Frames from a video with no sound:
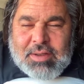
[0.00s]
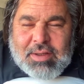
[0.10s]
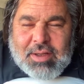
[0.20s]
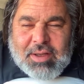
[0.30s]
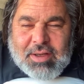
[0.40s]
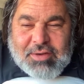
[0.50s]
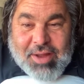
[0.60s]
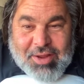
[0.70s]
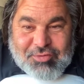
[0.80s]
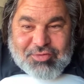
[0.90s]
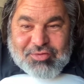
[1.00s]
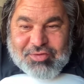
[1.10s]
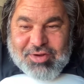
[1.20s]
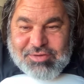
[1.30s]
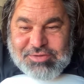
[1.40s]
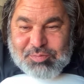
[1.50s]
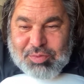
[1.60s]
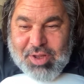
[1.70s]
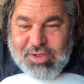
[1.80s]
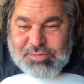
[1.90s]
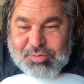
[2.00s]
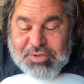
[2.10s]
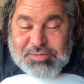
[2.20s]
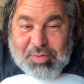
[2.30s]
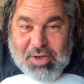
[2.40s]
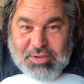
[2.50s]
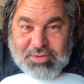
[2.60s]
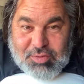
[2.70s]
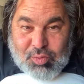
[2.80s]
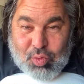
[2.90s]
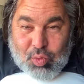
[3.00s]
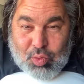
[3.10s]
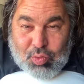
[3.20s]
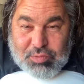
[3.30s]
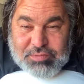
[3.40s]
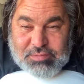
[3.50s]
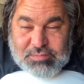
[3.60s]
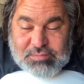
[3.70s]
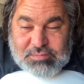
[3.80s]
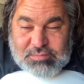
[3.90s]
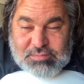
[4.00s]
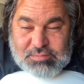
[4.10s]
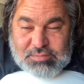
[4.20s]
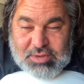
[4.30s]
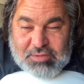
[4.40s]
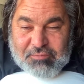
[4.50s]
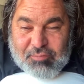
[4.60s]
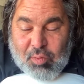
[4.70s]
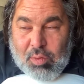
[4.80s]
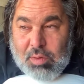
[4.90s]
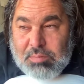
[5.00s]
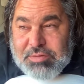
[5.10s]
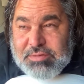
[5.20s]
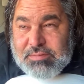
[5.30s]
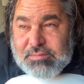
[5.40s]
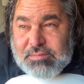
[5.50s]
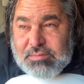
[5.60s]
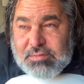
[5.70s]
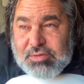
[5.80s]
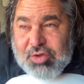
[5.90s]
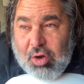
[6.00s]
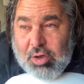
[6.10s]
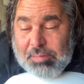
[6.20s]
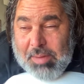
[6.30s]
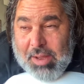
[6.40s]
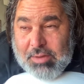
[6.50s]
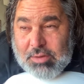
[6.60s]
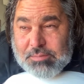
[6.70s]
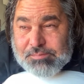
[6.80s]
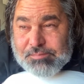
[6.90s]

And as this energy plasma expanded and cooled, it formed dark matter.